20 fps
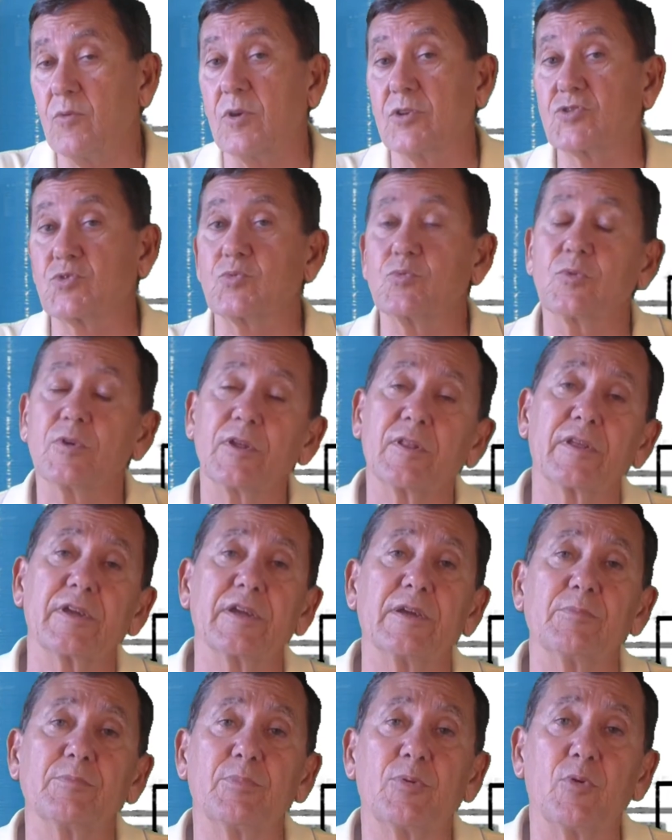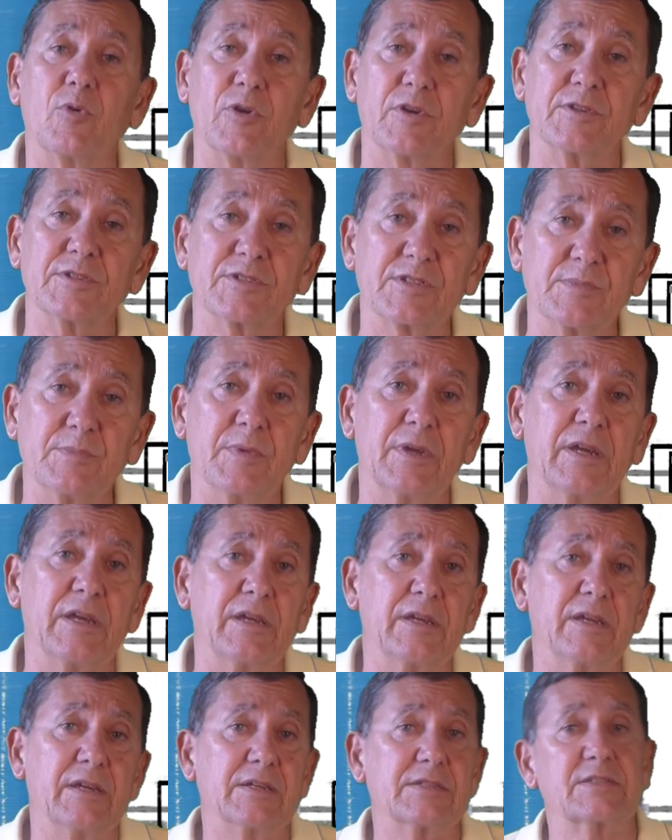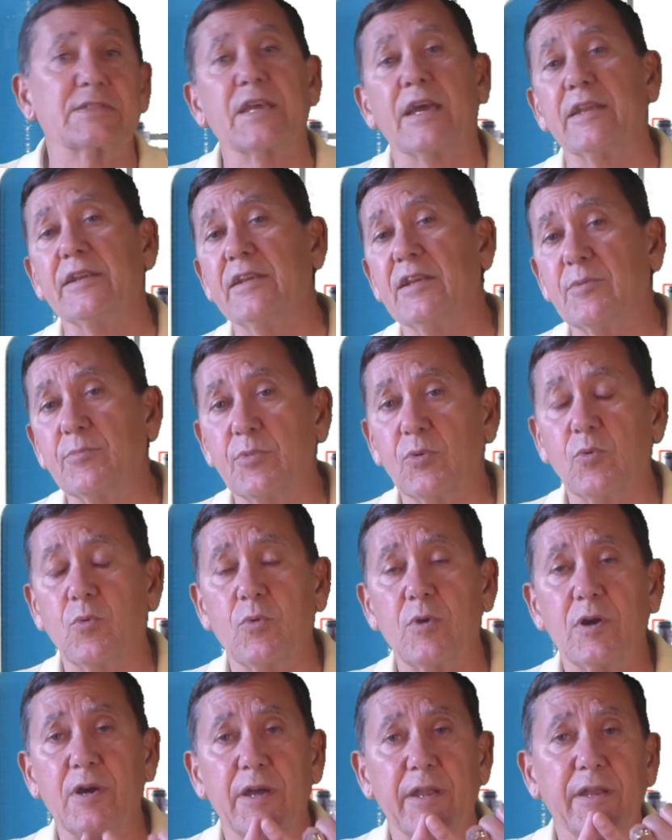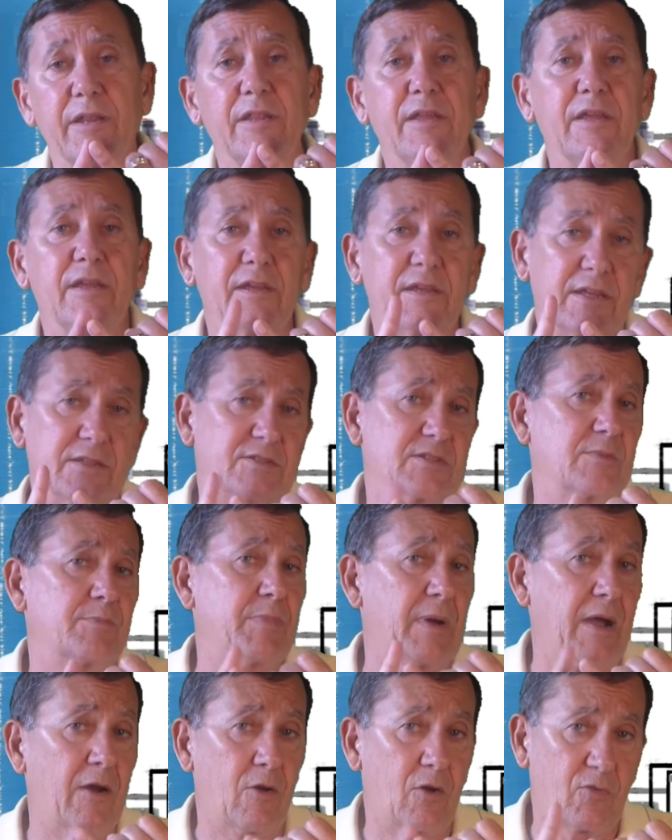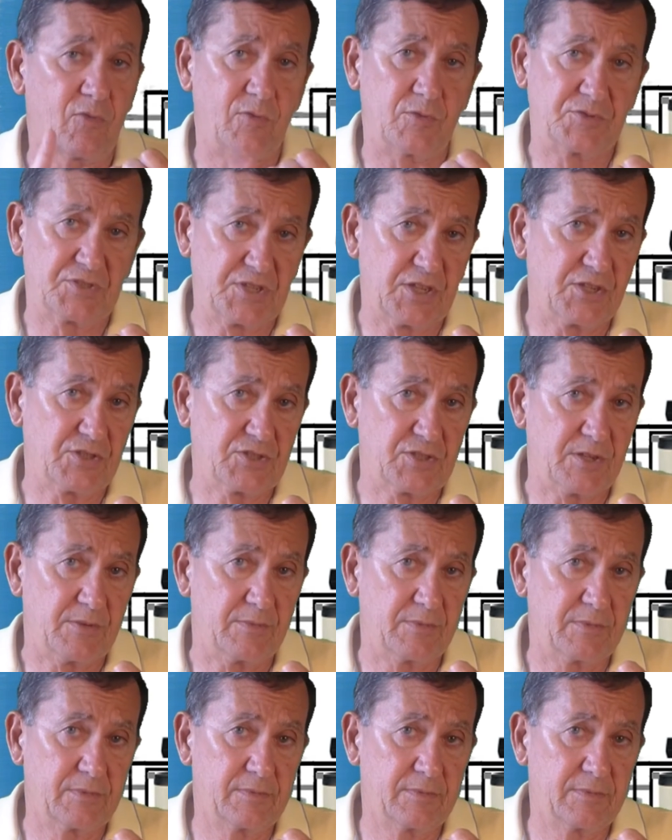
What's really important to me is that number one, it's a powerful system.